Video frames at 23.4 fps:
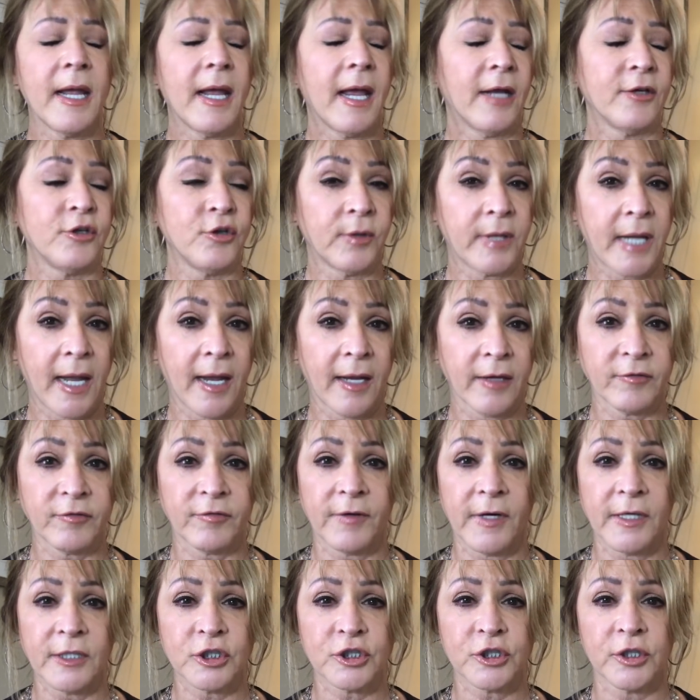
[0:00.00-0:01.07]
and you can't
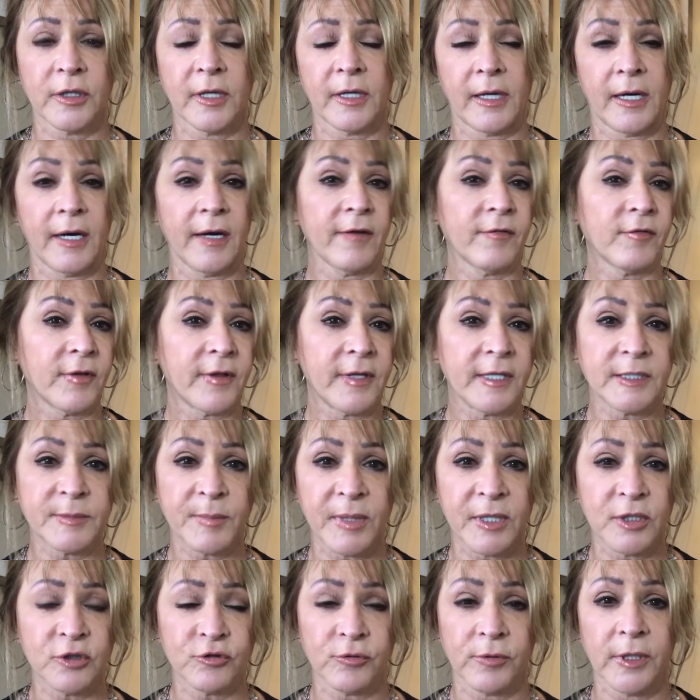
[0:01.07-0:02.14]
function and everything's
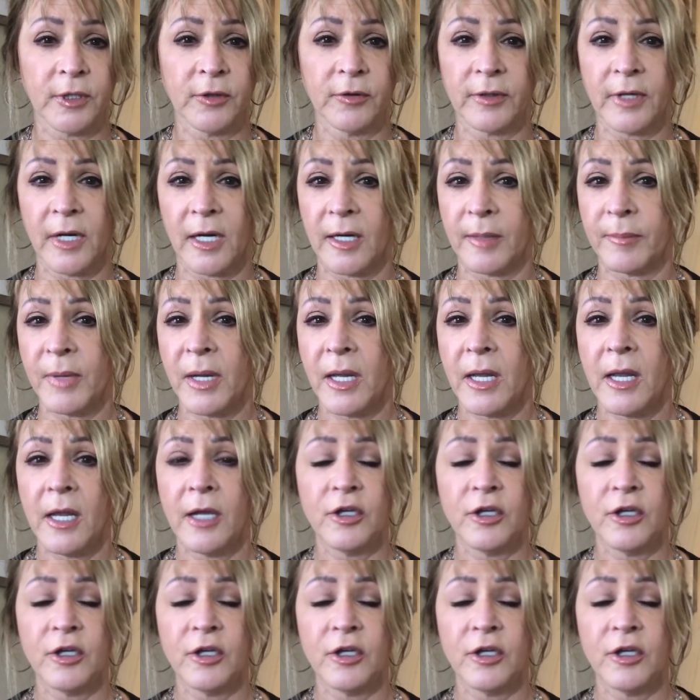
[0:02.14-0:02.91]
being triggered up,